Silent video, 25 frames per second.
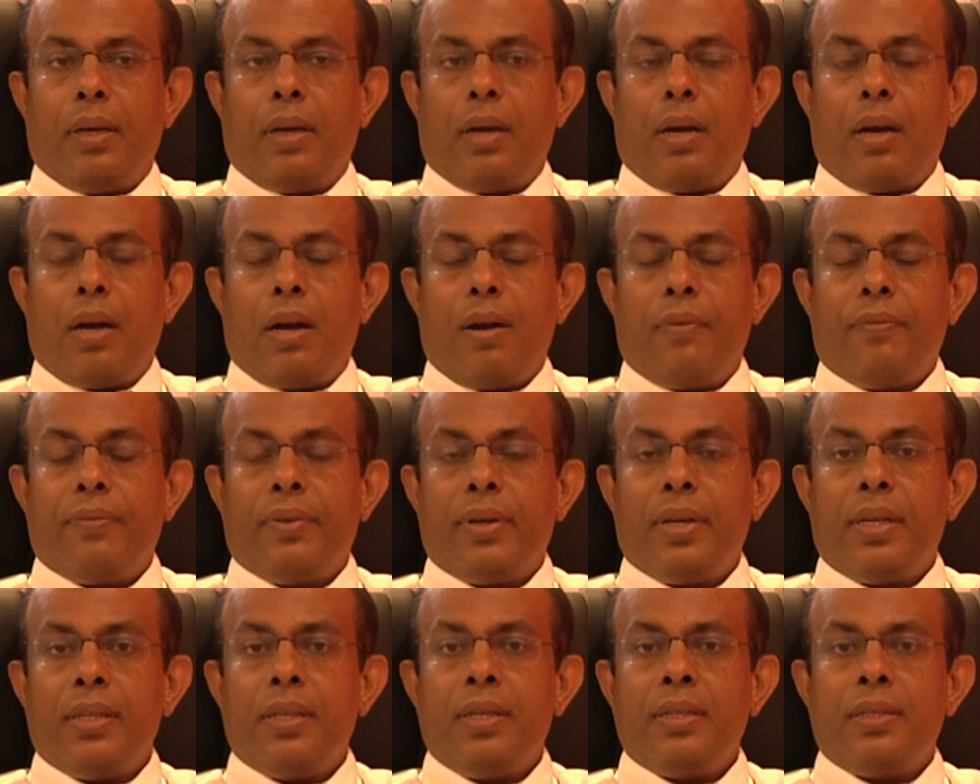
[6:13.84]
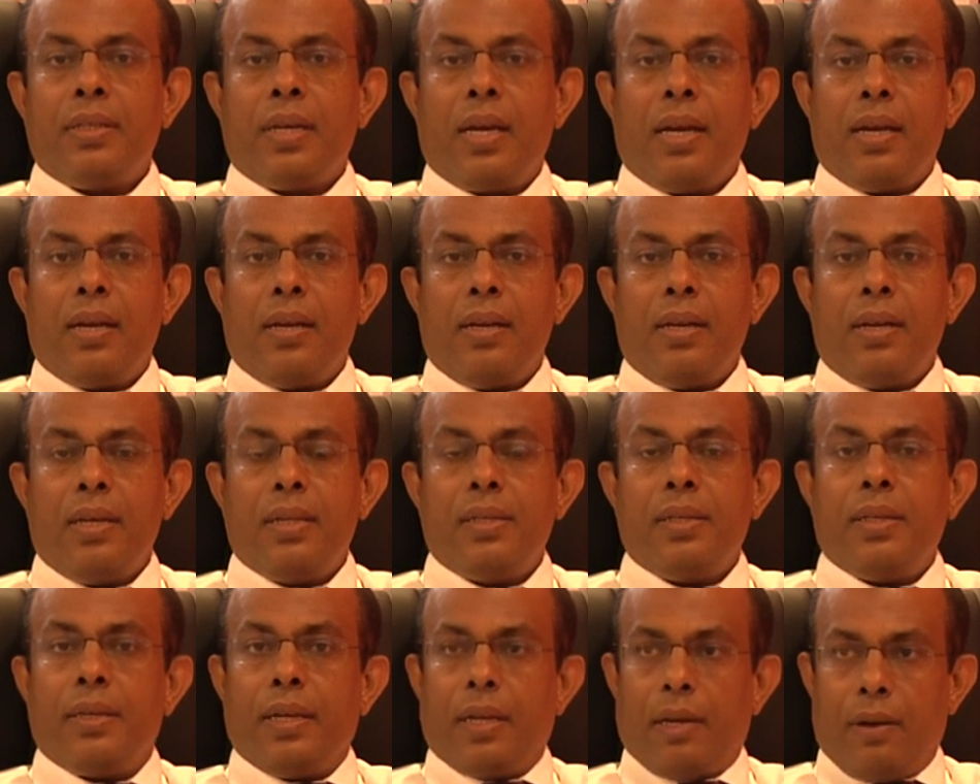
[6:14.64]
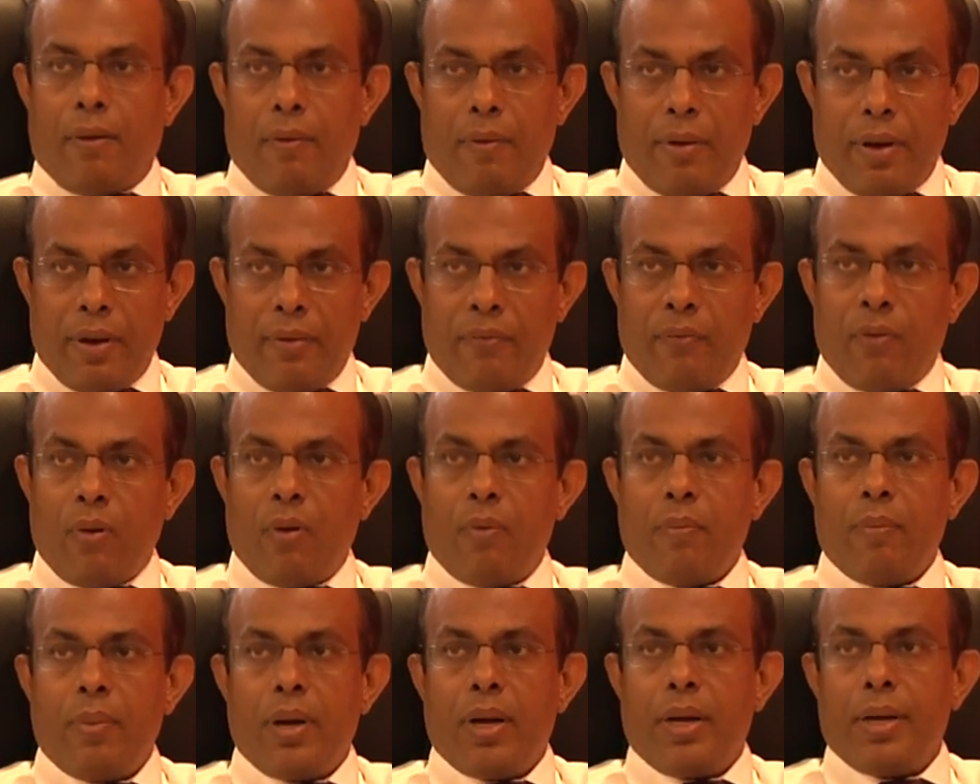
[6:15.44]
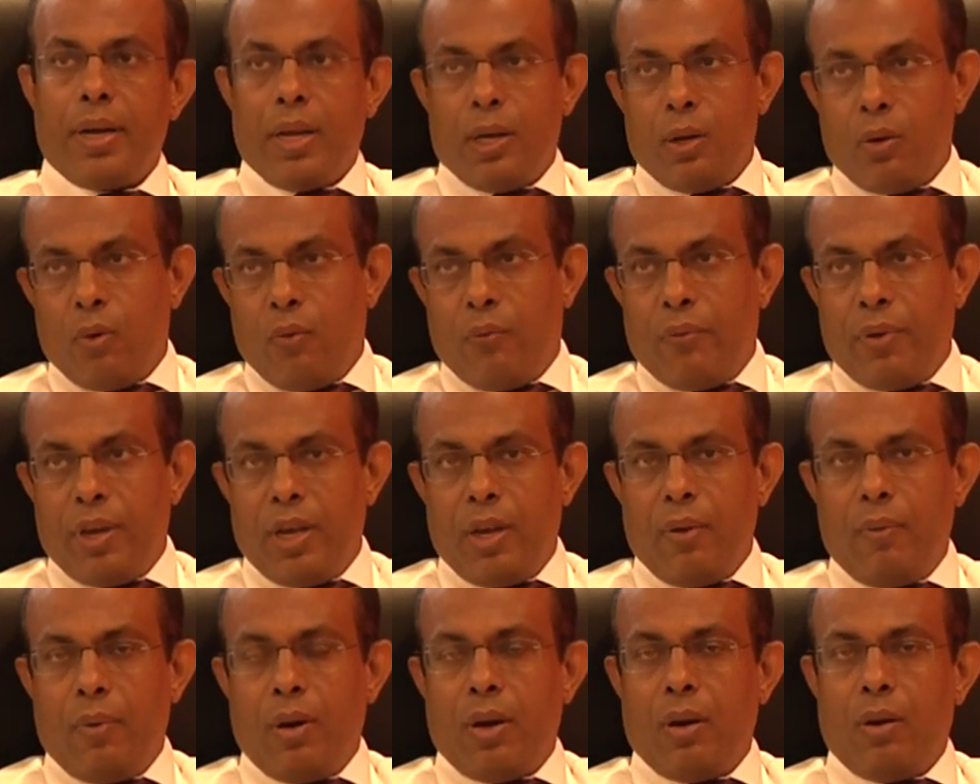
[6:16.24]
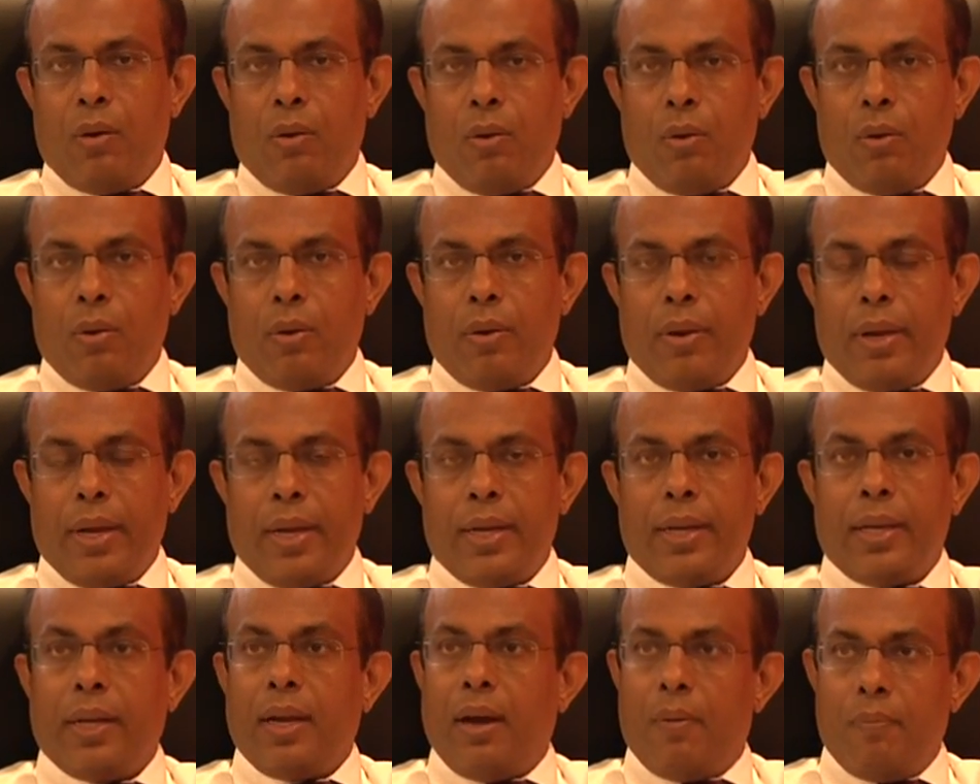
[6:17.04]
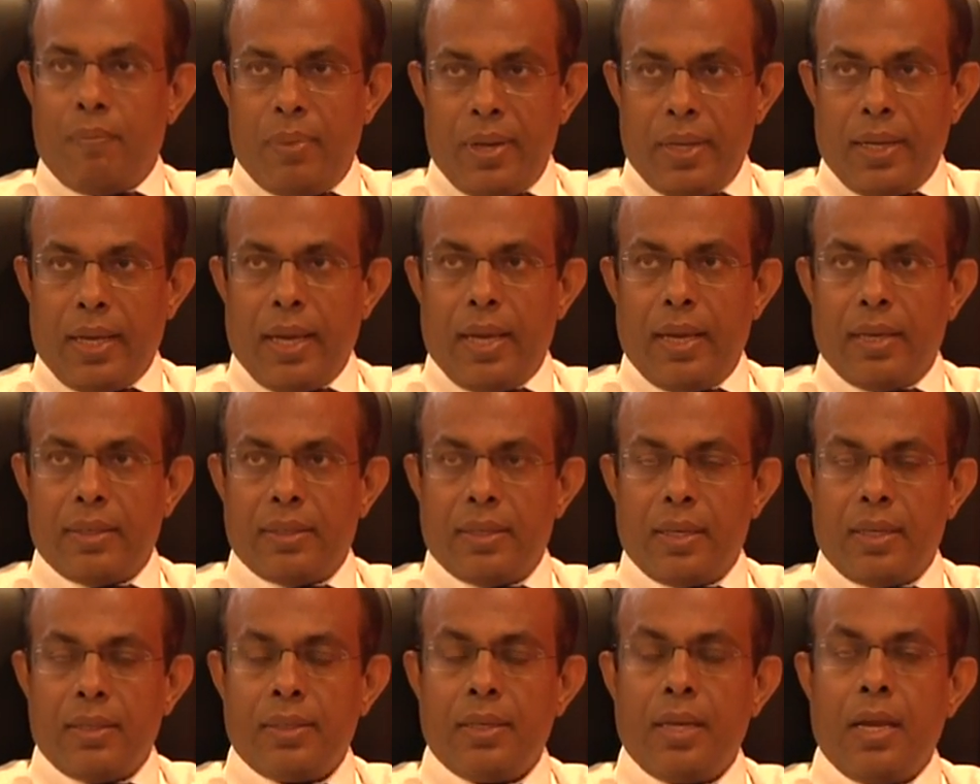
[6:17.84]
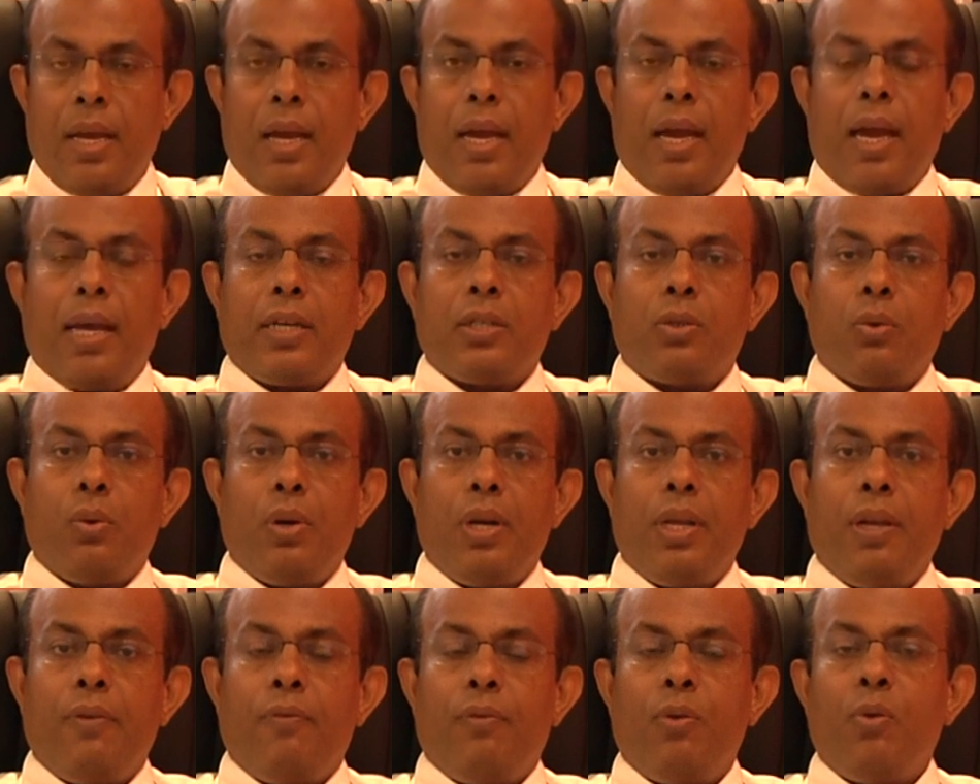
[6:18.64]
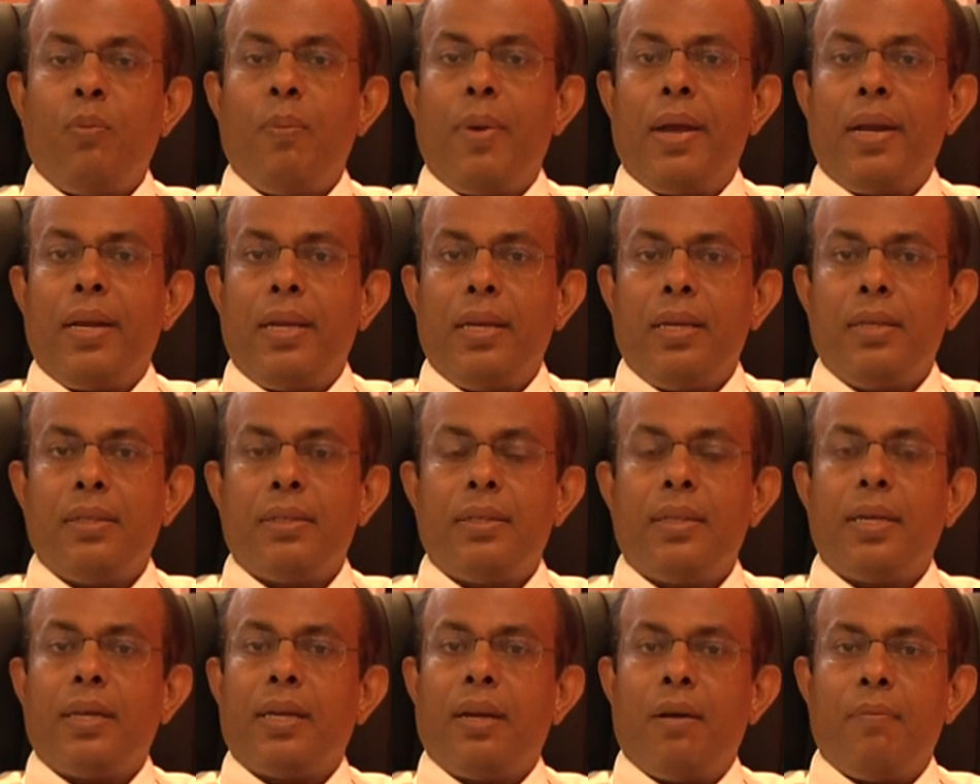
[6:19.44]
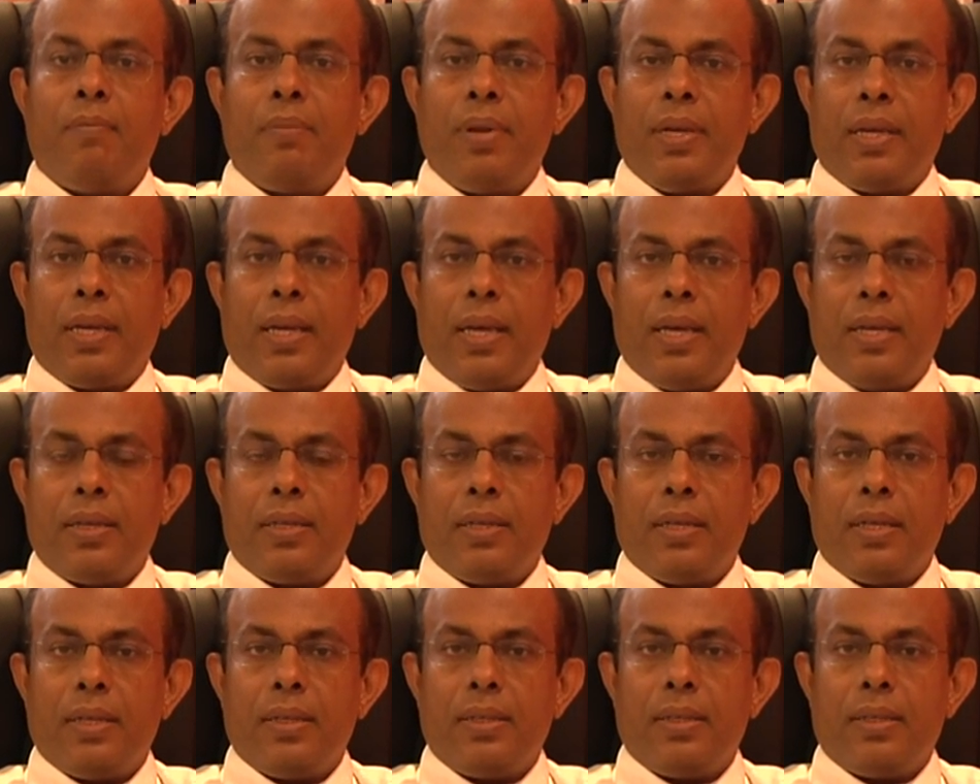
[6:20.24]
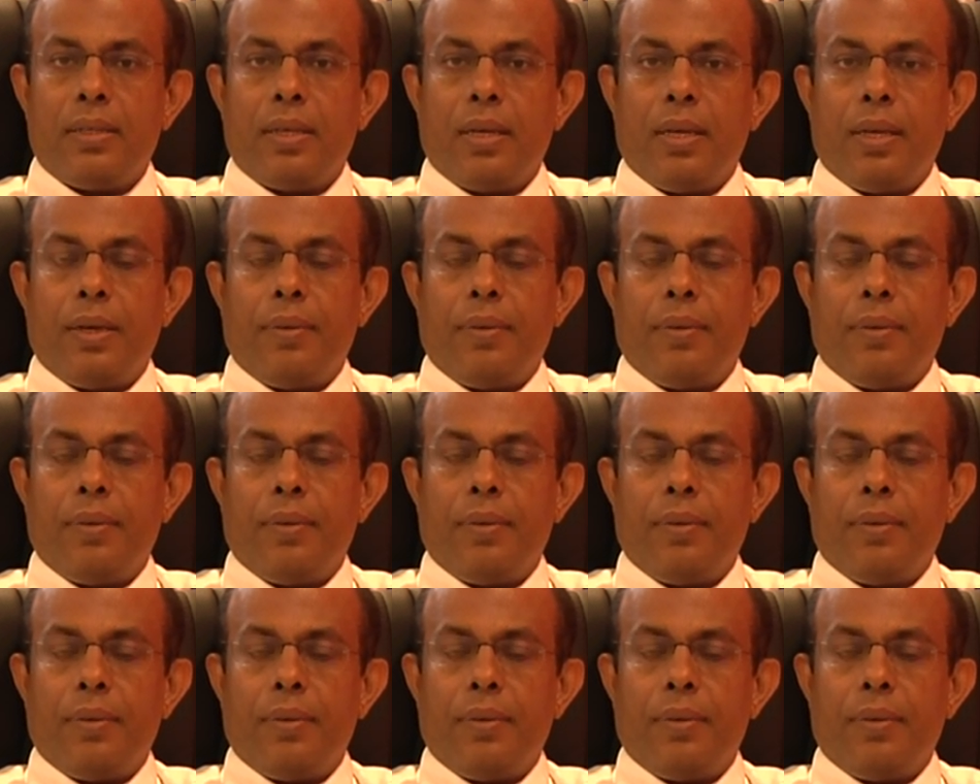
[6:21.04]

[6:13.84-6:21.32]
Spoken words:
After the child is recovered from dengue fever or any complications, actually if you manage the complications